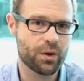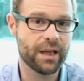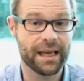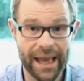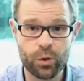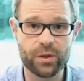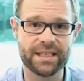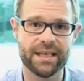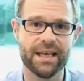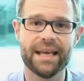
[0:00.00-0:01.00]

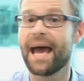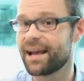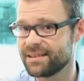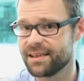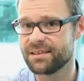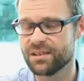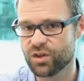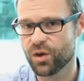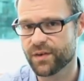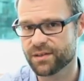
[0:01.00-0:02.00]
inequity in access to
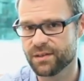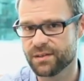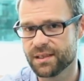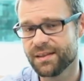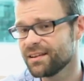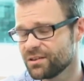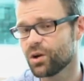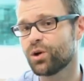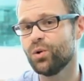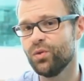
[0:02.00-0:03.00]
services, and that's
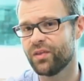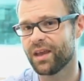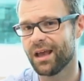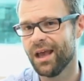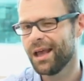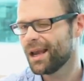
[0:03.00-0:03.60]
not a good thing.